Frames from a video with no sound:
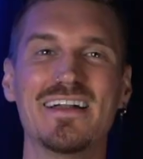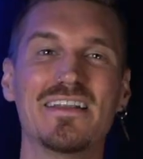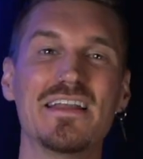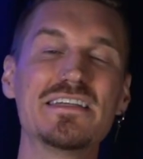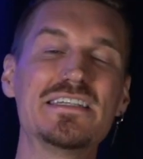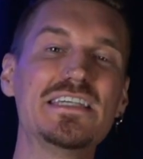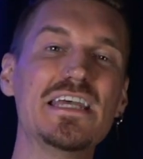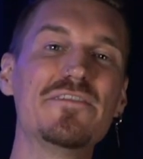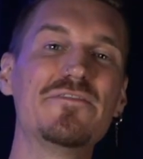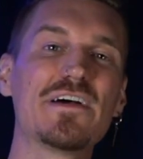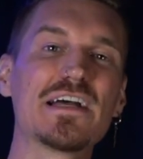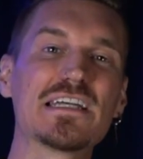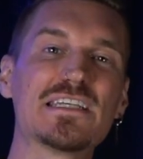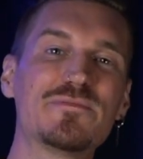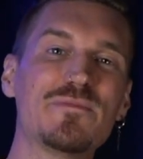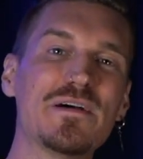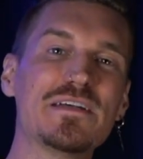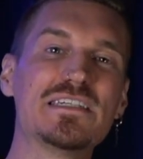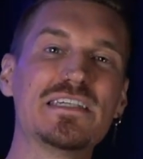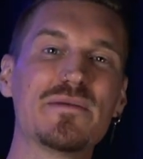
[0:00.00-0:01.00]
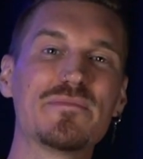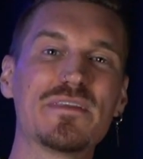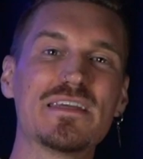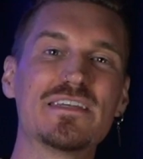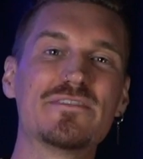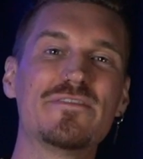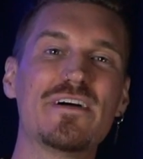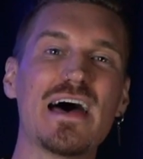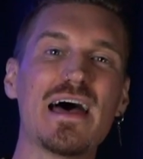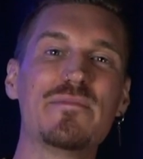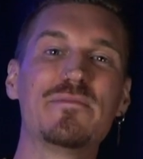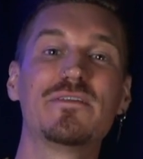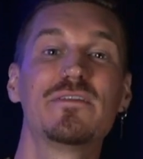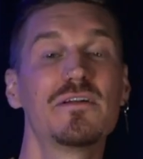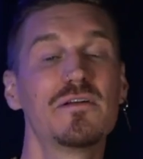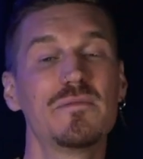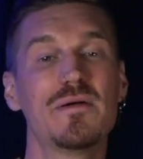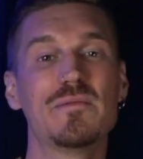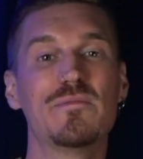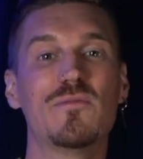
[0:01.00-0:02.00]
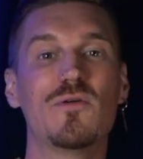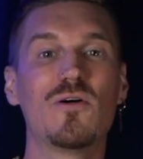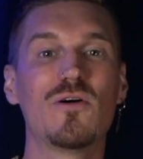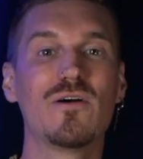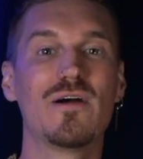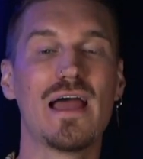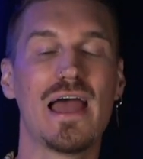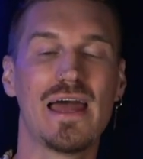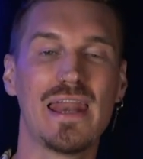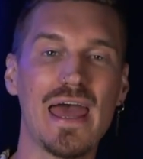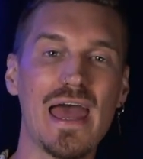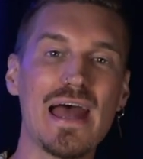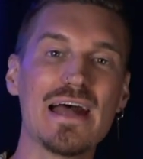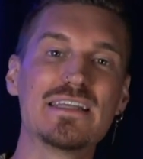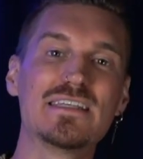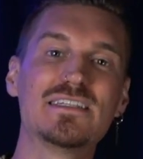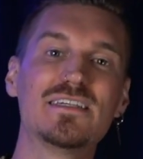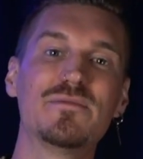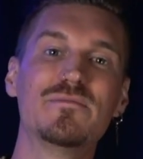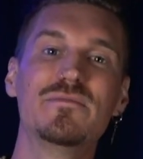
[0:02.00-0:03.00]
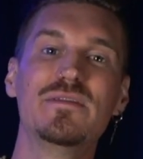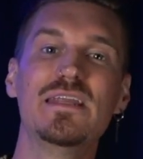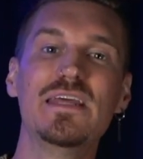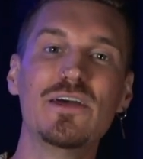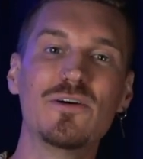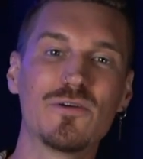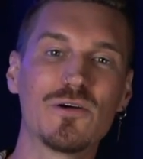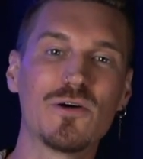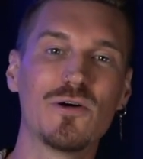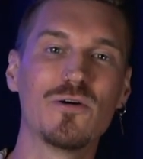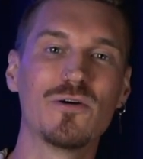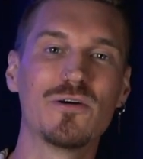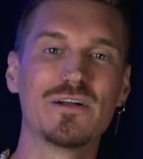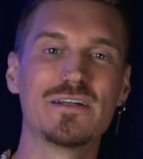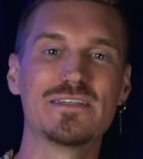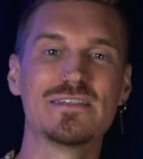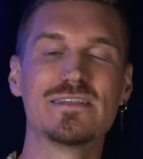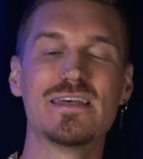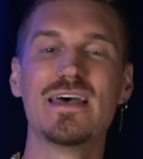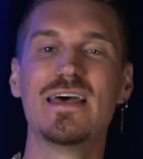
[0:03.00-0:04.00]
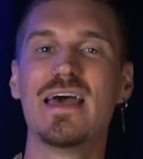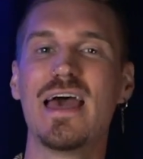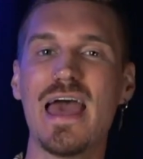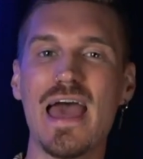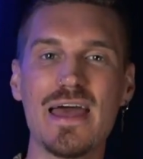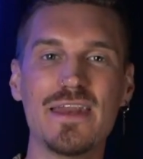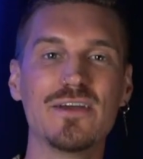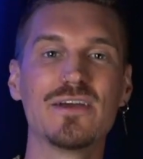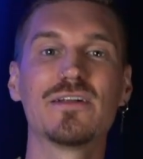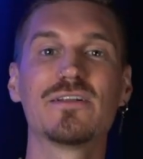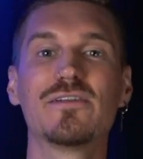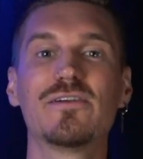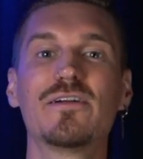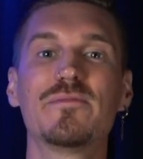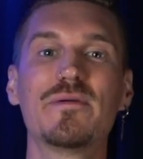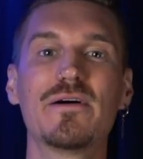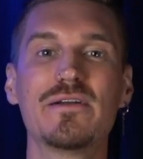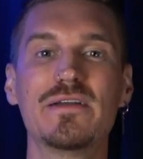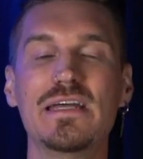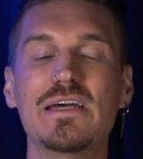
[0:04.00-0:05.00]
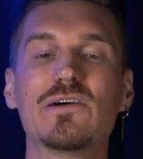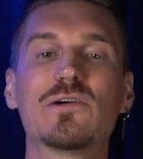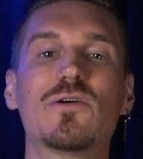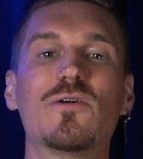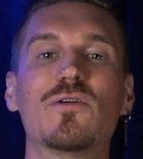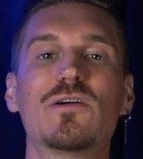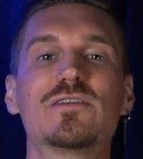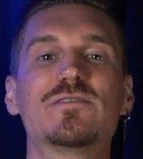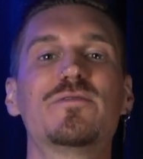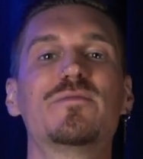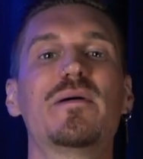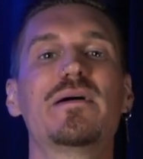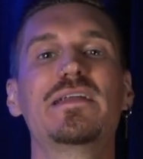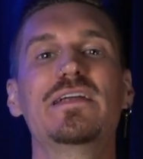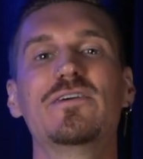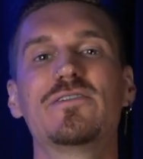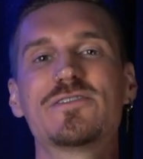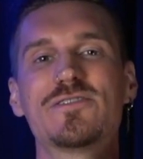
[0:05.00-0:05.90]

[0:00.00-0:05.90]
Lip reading: Let's see if I can spice up this vibe a little bit more and add some neo chords. And you can learn about neo chords from my Neo